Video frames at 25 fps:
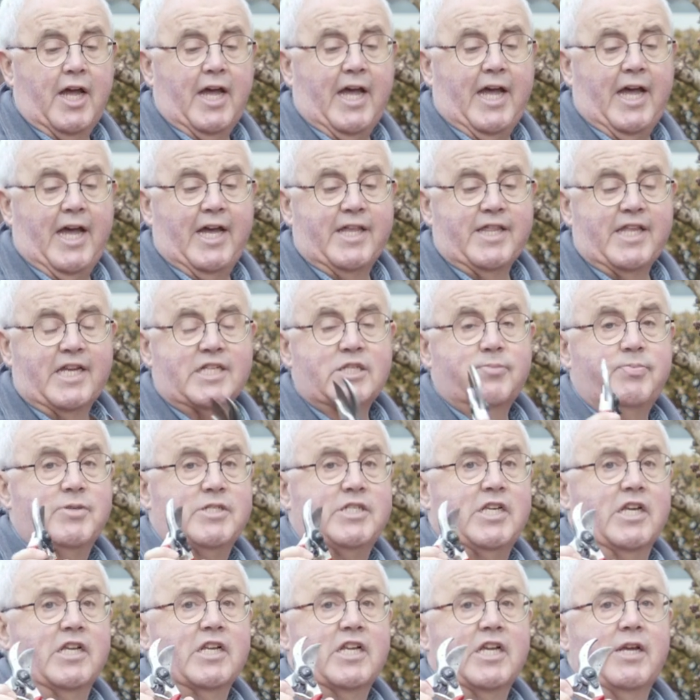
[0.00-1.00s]
and that's
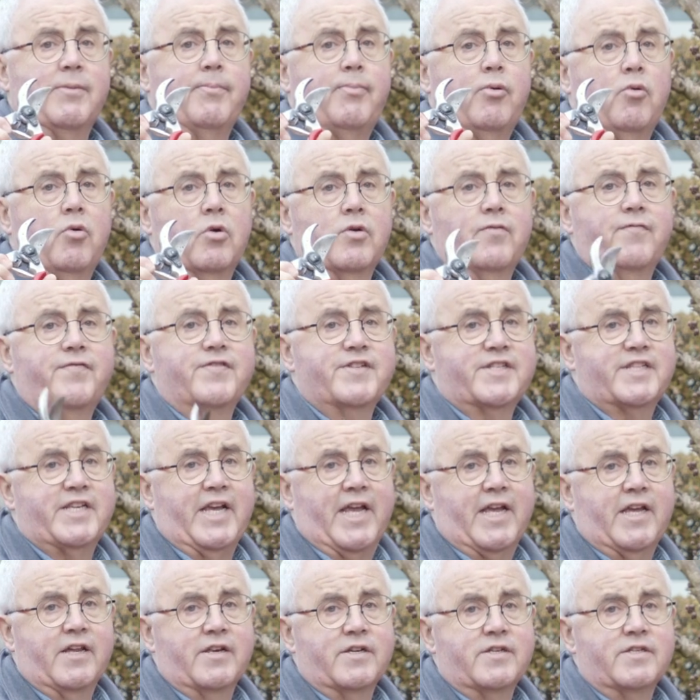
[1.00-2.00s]
particularly important for
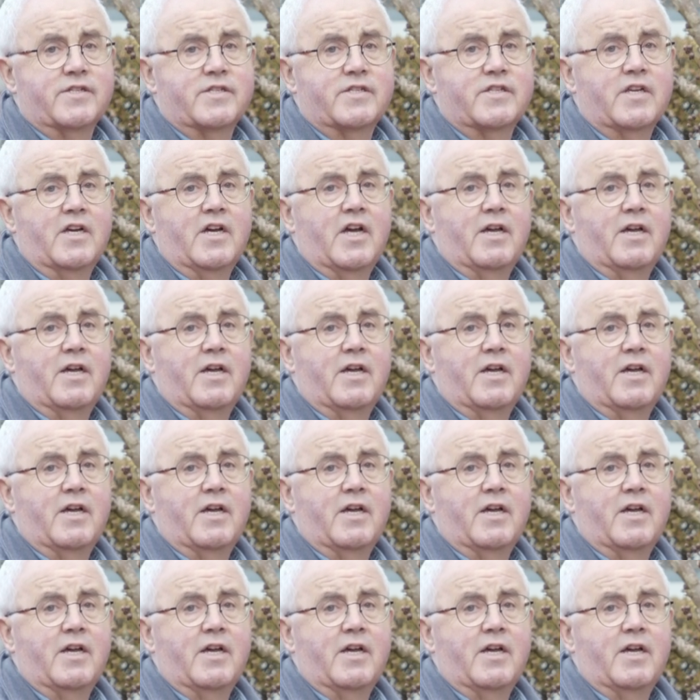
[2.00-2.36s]
secateurs.